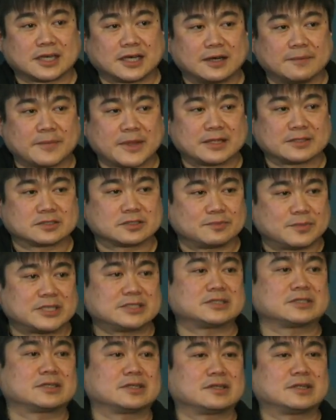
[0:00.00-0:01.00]
Um, and so
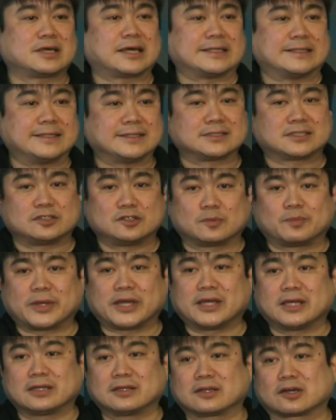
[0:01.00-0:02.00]
basically the idea is that you're
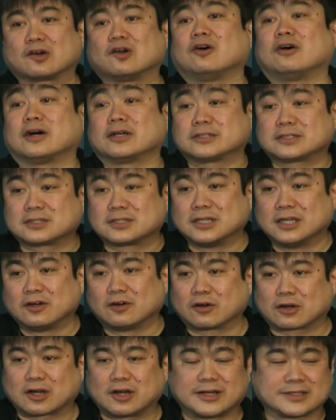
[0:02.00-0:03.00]
paying the cost
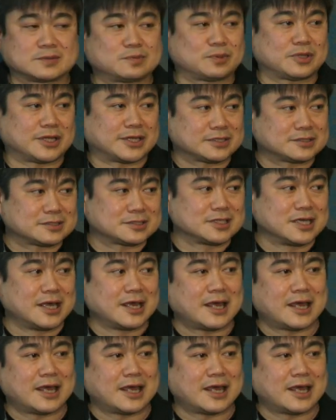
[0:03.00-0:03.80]
or cost plus,